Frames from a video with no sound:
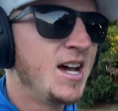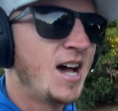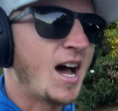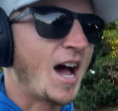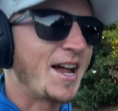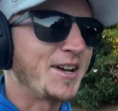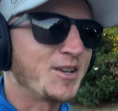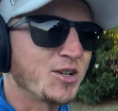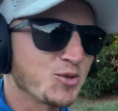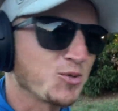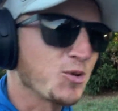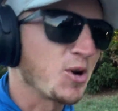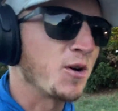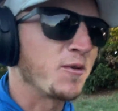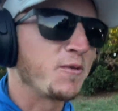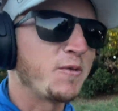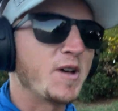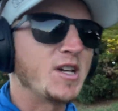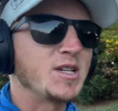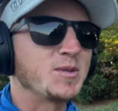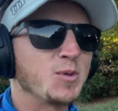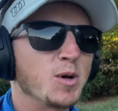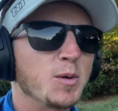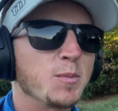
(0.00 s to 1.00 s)
I just wrote a
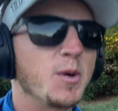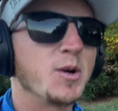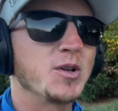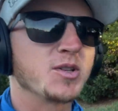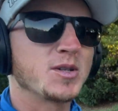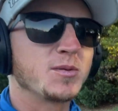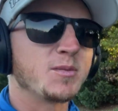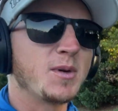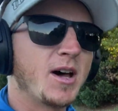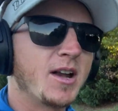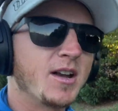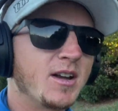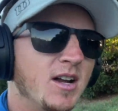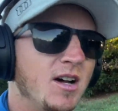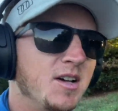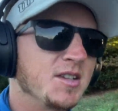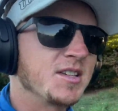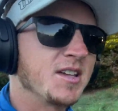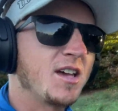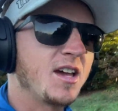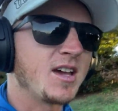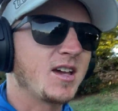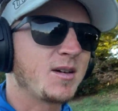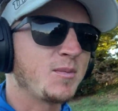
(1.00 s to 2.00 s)
Facebook post about it. I was
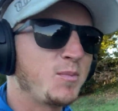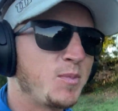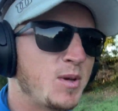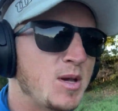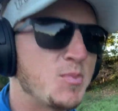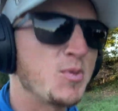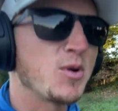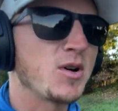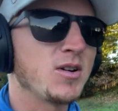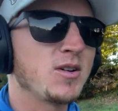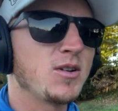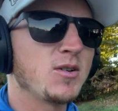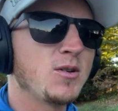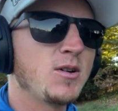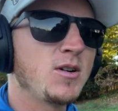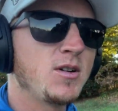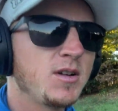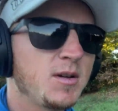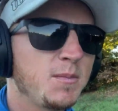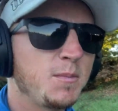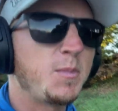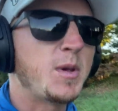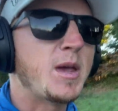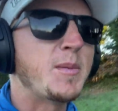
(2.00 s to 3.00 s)
like, people
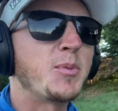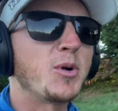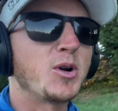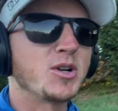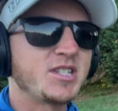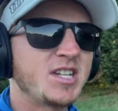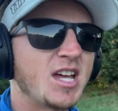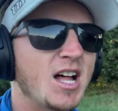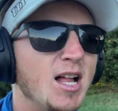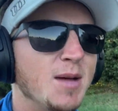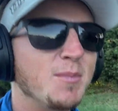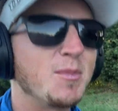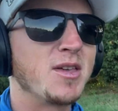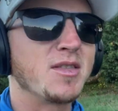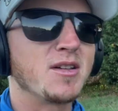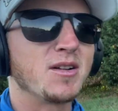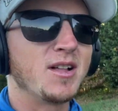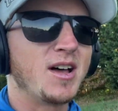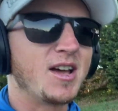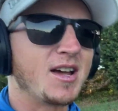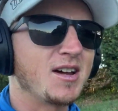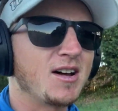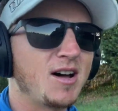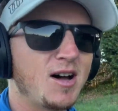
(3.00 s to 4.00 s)
are telling me, they're
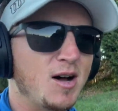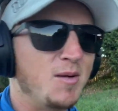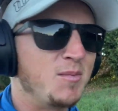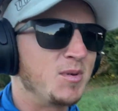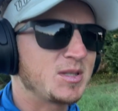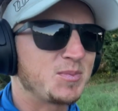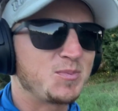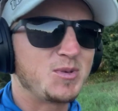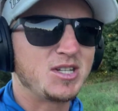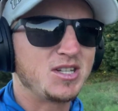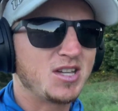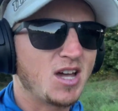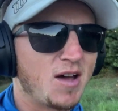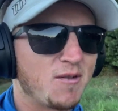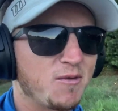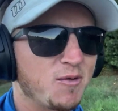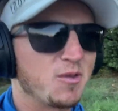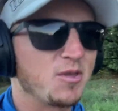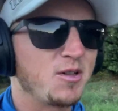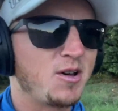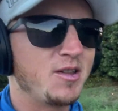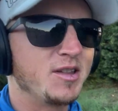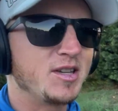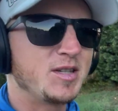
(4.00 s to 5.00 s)
like, oh, it must be tough
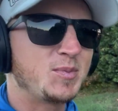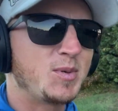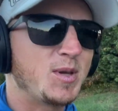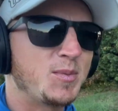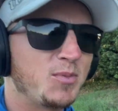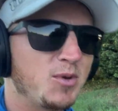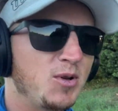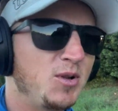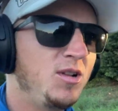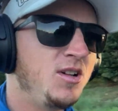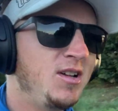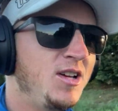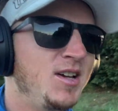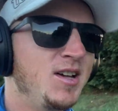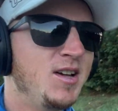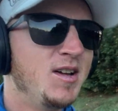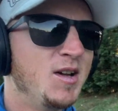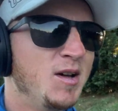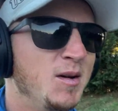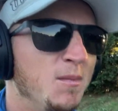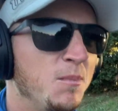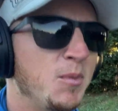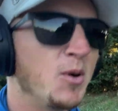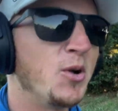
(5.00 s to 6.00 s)
with all these people
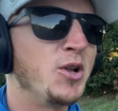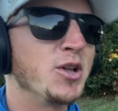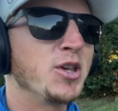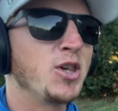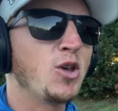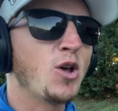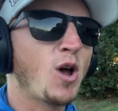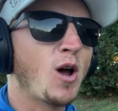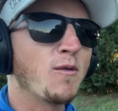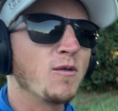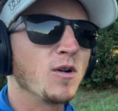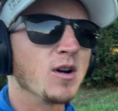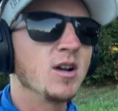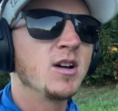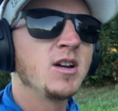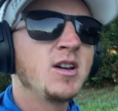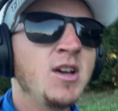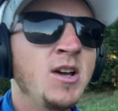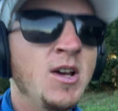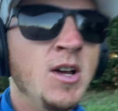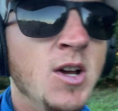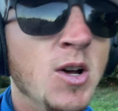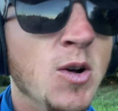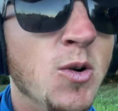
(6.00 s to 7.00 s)
pulling you over,
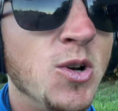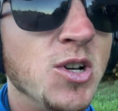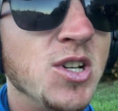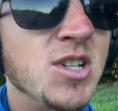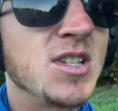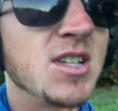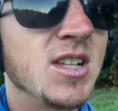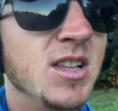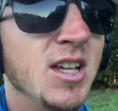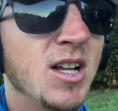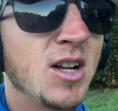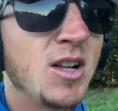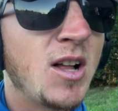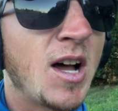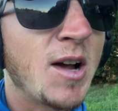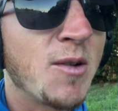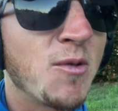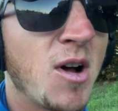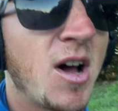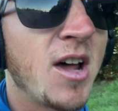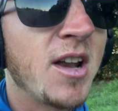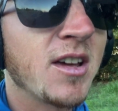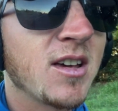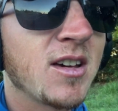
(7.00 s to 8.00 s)
which is a little
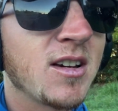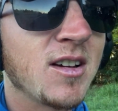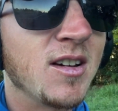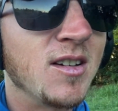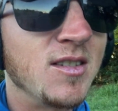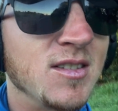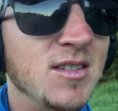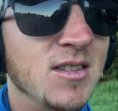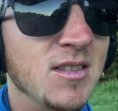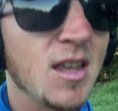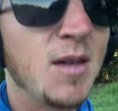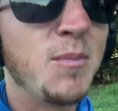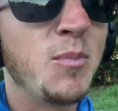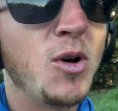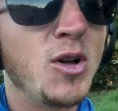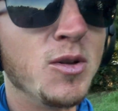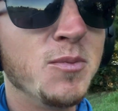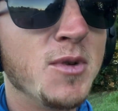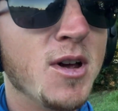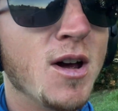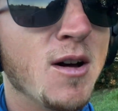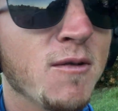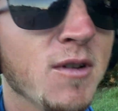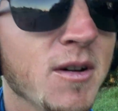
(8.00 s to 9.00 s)
ironic because they pulled
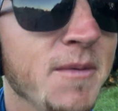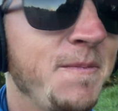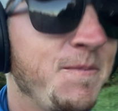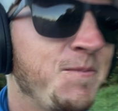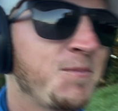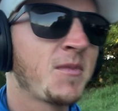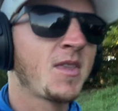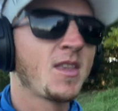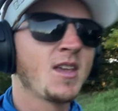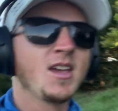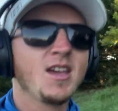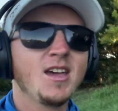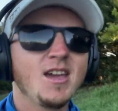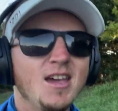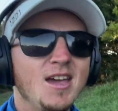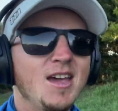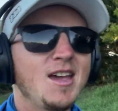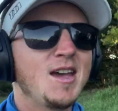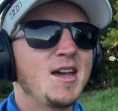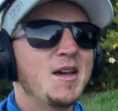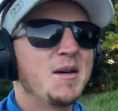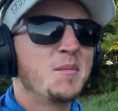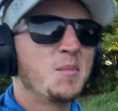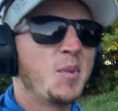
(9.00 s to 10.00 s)
me over.
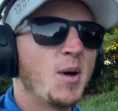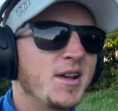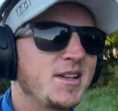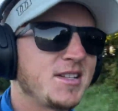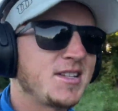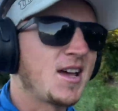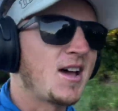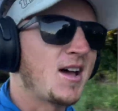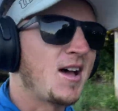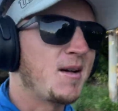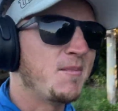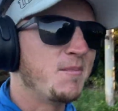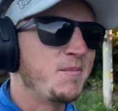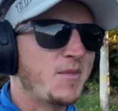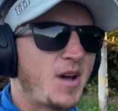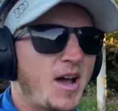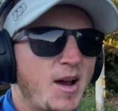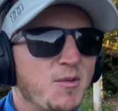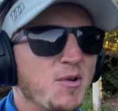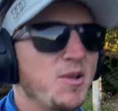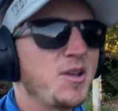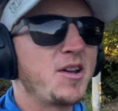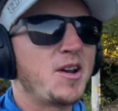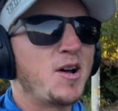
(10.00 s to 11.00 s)
But I
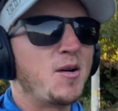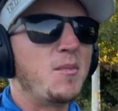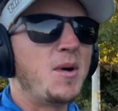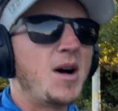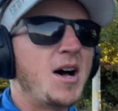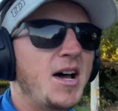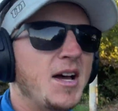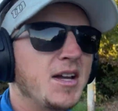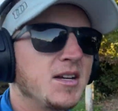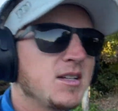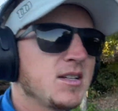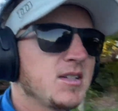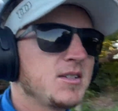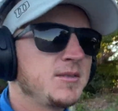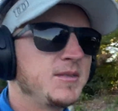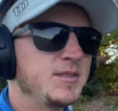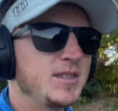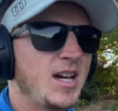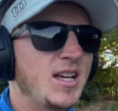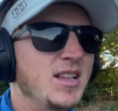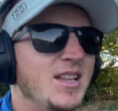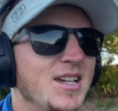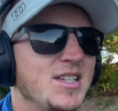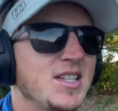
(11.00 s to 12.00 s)
really don't mind,
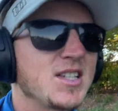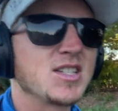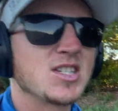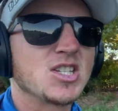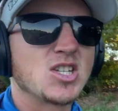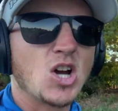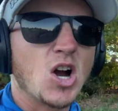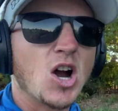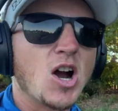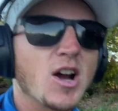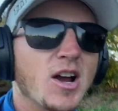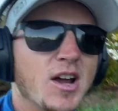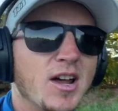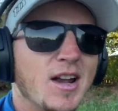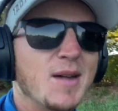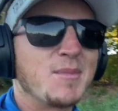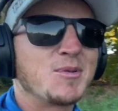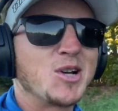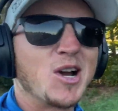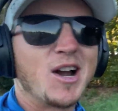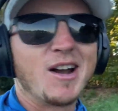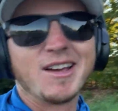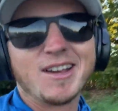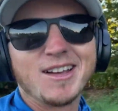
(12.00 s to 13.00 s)
unless it's dark and I'm
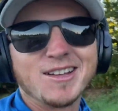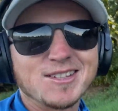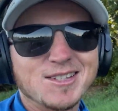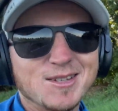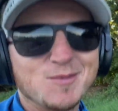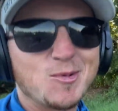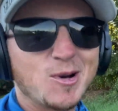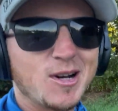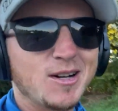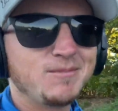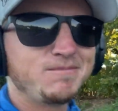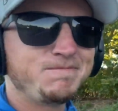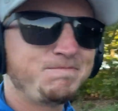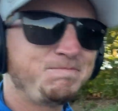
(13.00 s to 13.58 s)
trying to get somewhere.